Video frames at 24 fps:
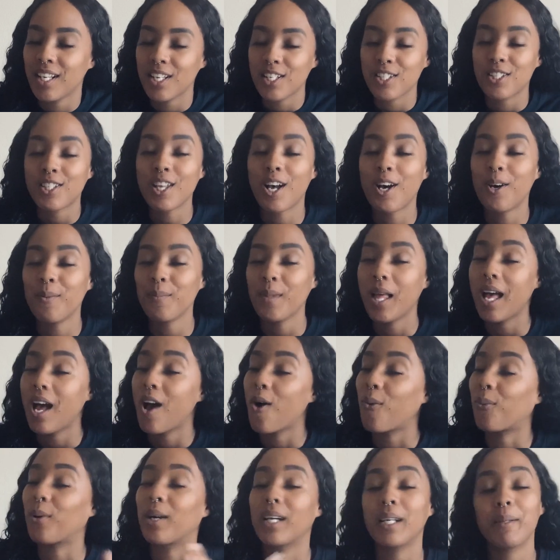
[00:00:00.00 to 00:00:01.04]
So
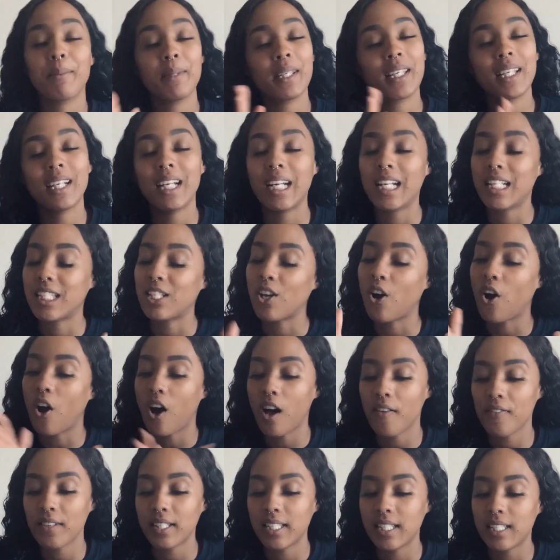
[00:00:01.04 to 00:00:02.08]
we're going to be getting into
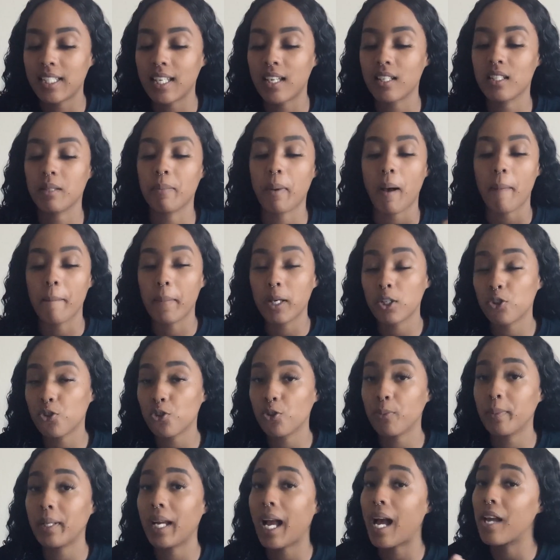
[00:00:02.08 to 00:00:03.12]
all the details about
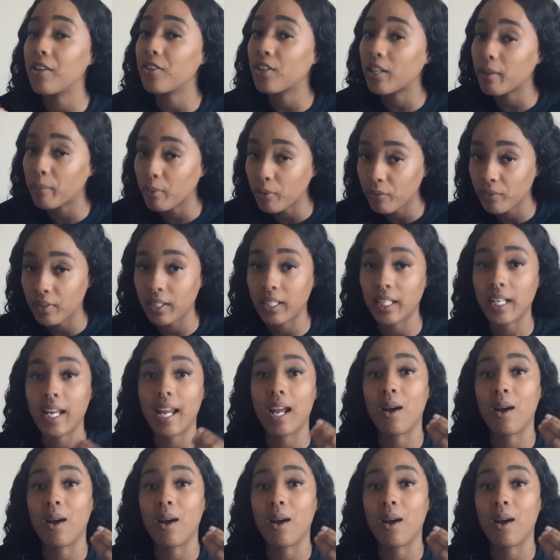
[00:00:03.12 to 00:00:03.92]
mushrooming, how you can prevent it,